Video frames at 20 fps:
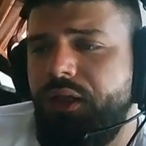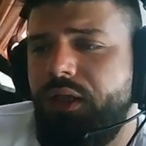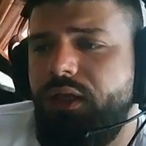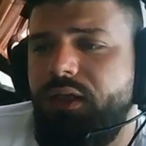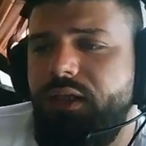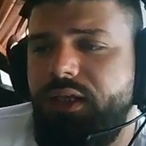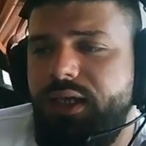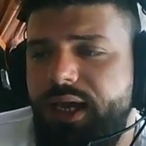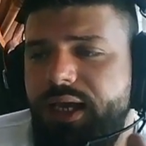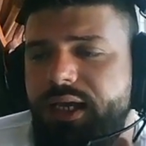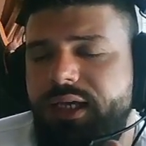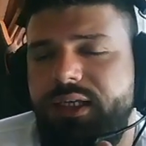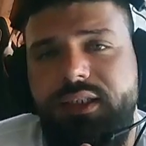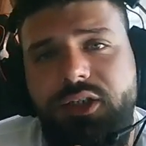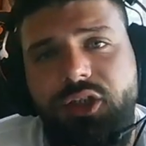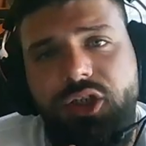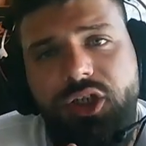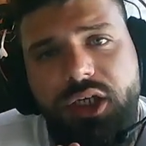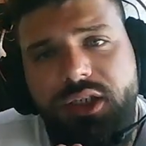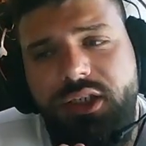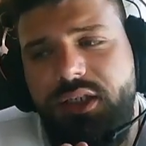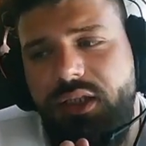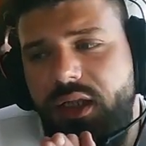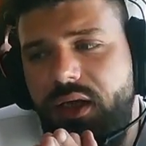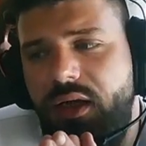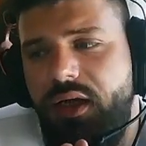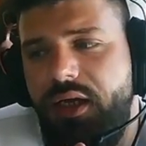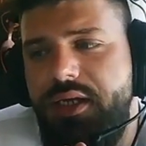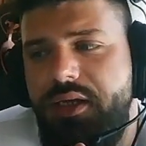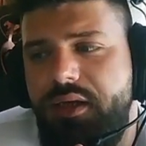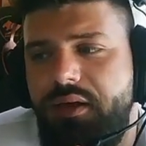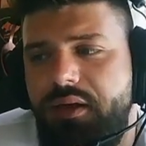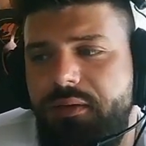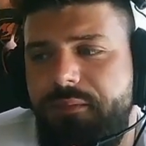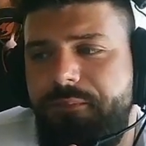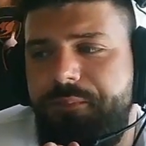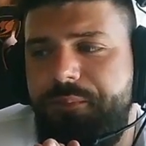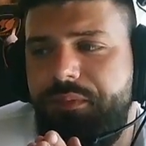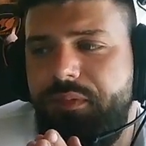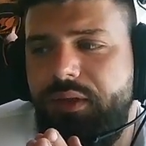Yeah, it's just like
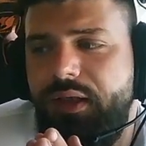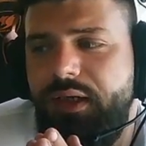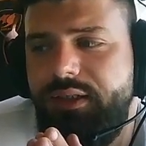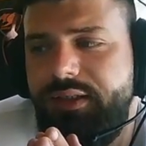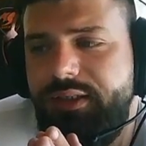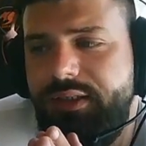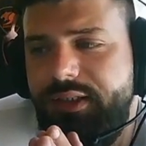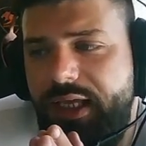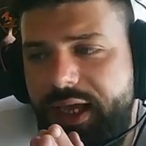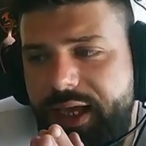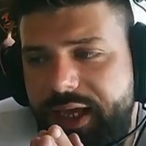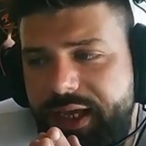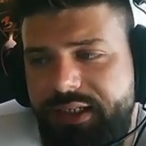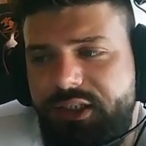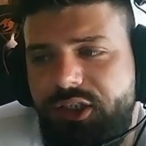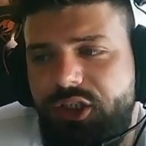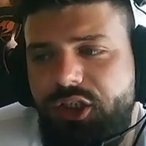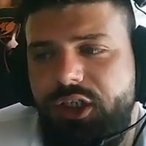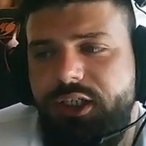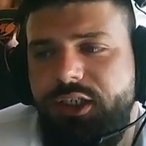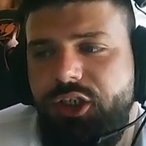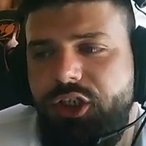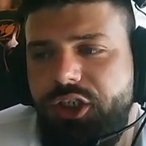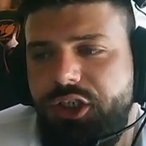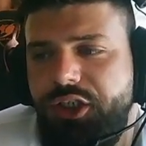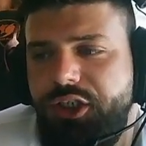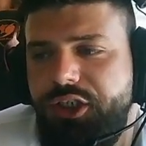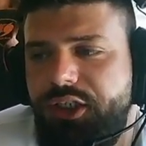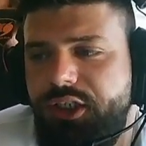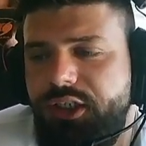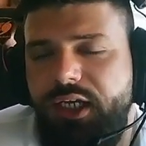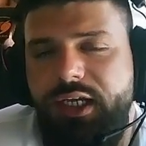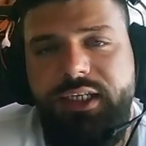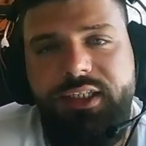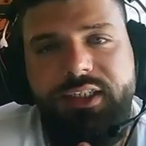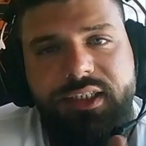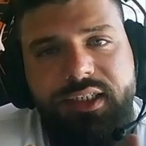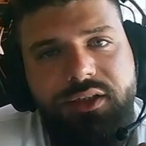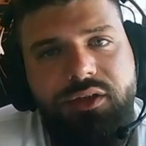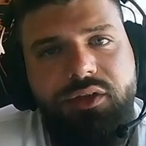exchanges and
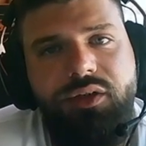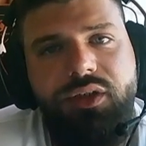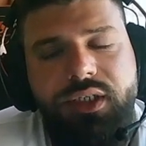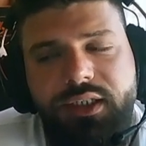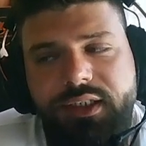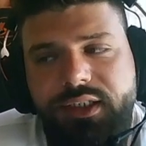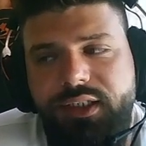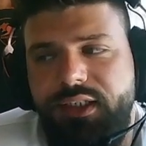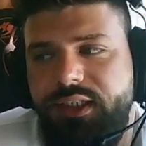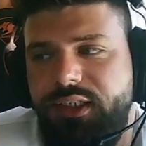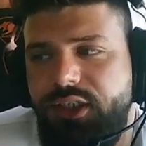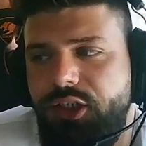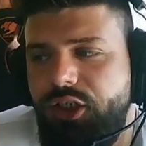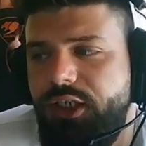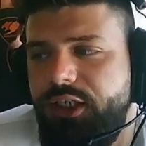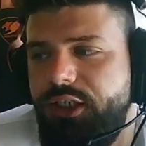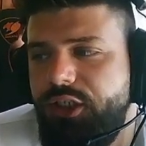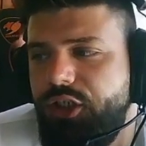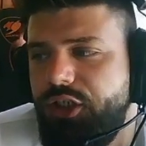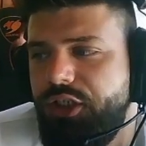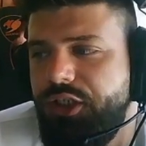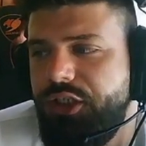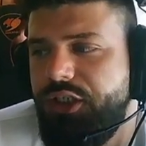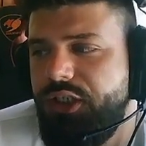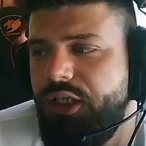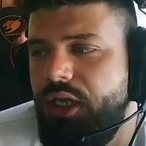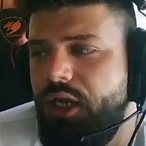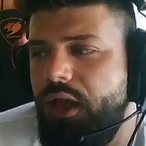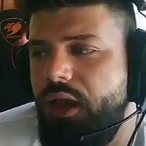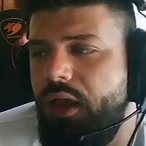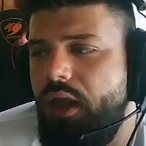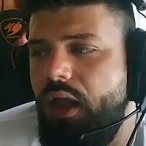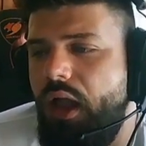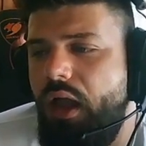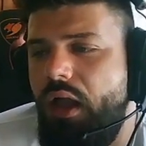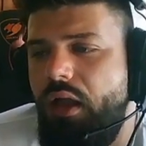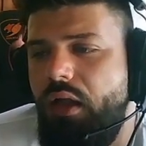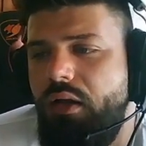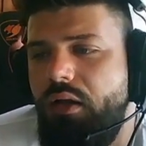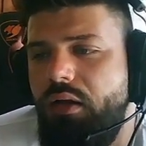centralized exchanges.
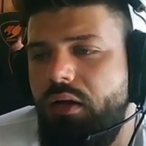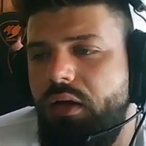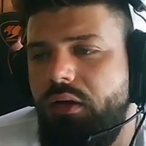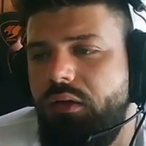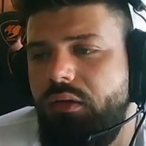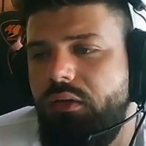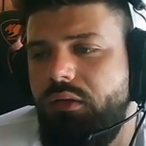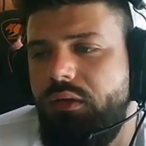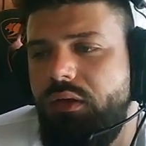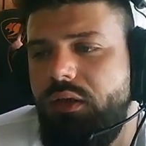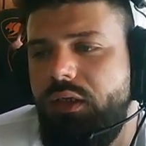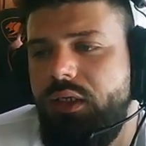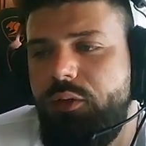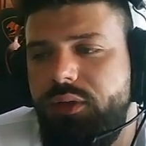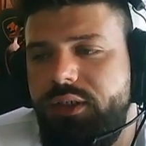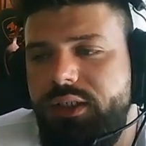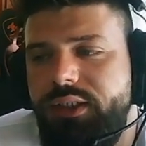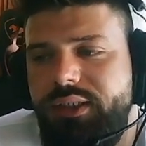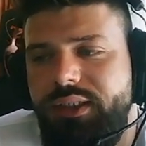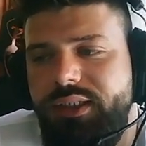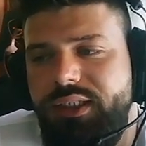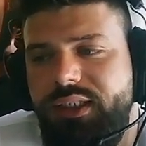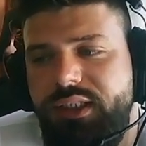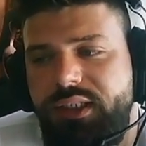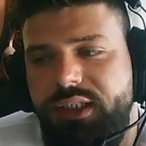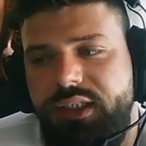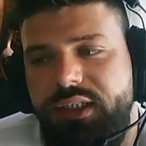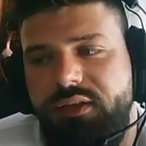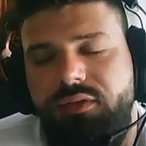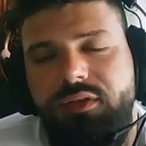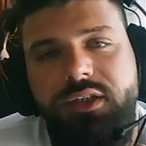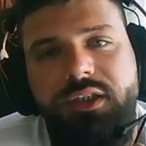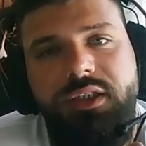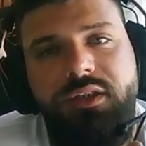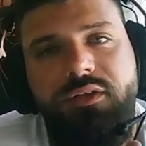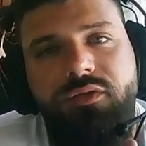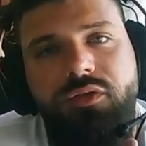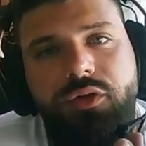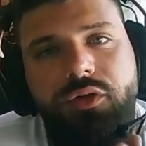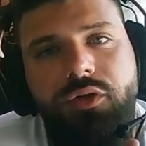Uh, Liquidity is significant
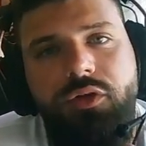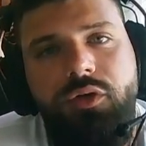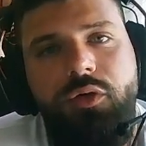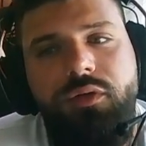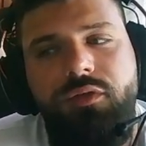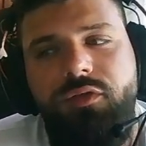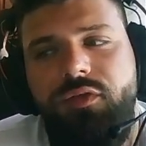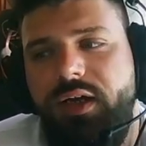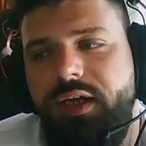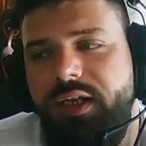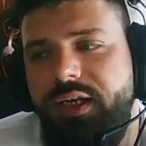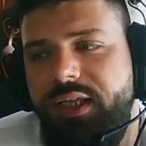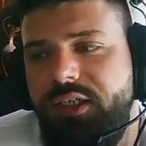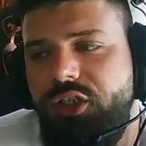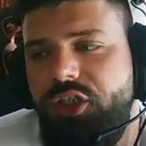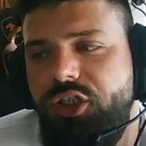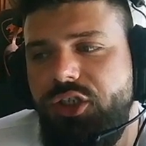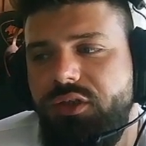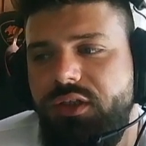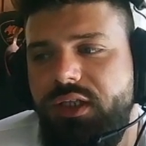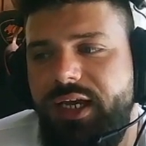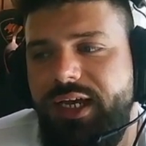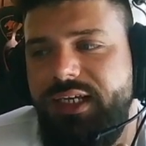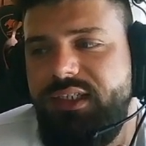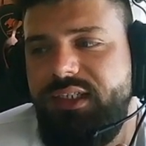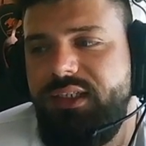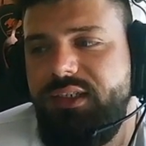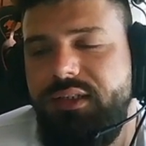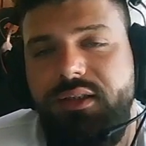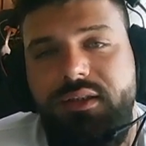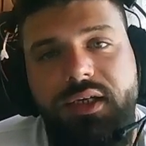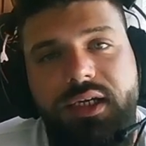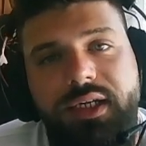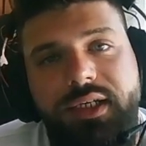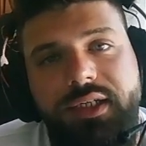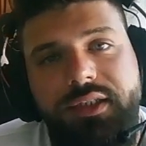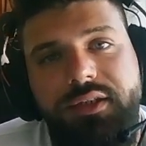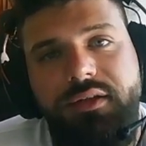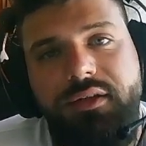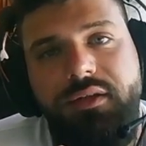for all financial asset
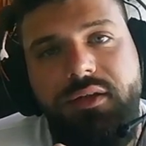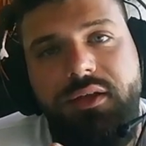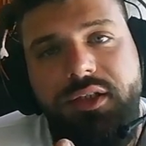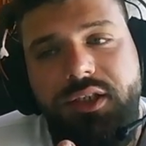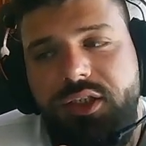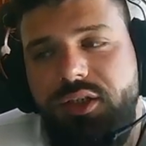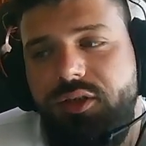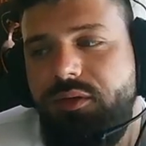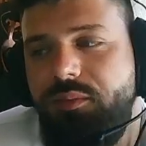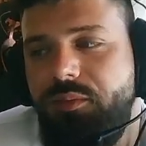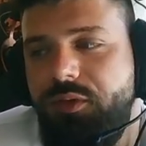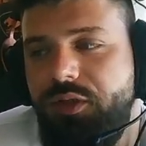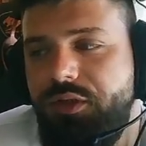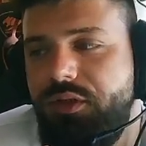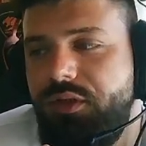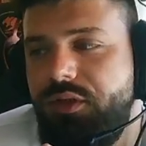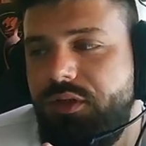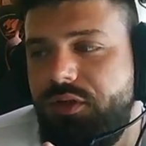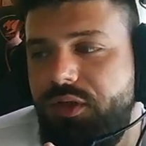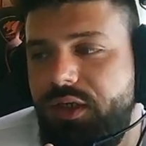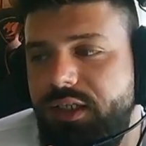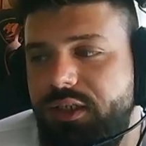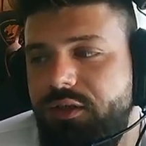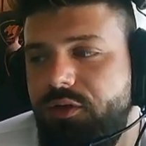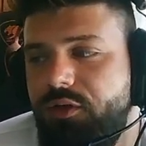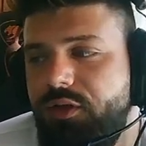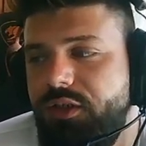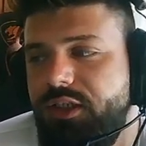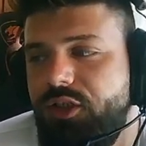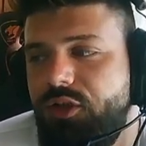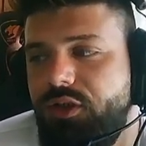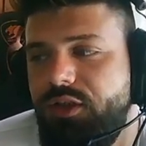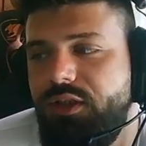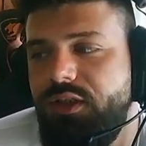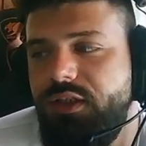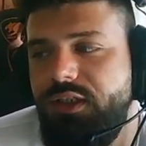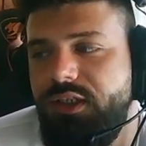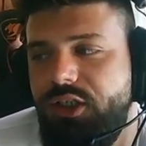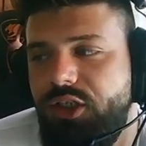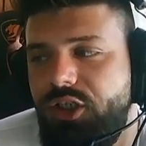and instrument traded on a certain
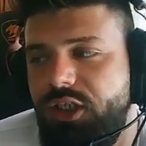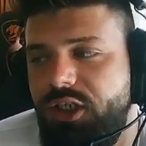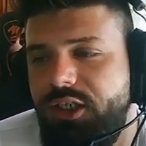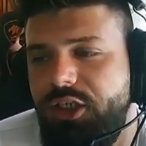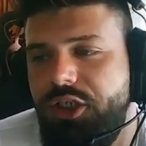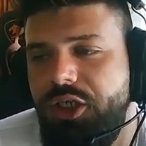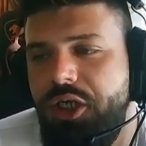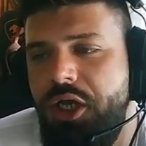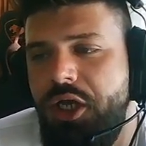exchange.